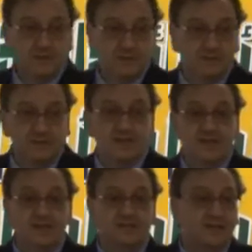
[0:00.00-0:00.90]
is
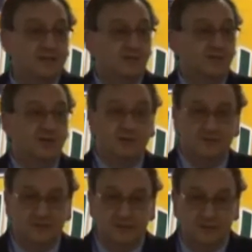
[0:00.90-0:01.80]
delayed antifungal
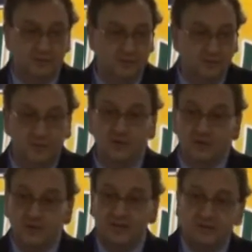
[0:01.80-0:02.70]
therapy.
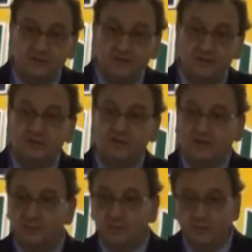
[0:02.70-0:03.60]
Early antifungal
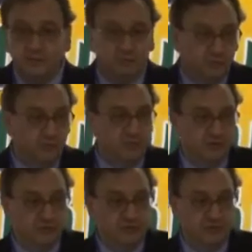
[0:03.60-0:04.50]
therapy would improve
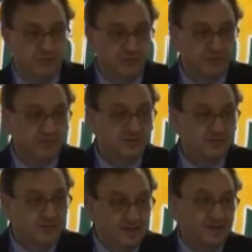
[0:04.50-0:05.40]
outcome.
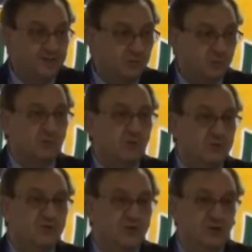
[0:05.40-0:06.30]
Delayed would
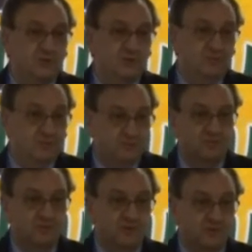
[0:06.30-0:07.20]
worsen outcome.
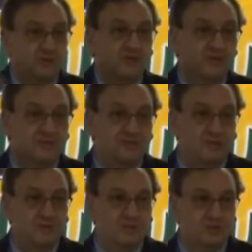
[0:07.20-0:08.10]
We already
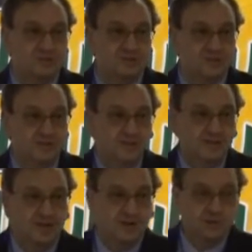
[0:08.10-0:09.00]
established this.
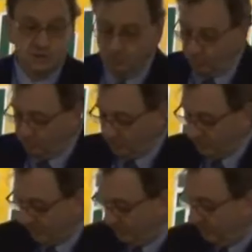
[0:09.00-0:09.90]
I showed you the
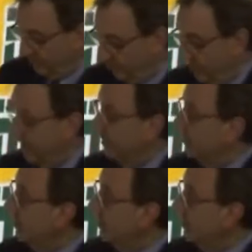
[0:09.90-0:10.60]
study by Morel.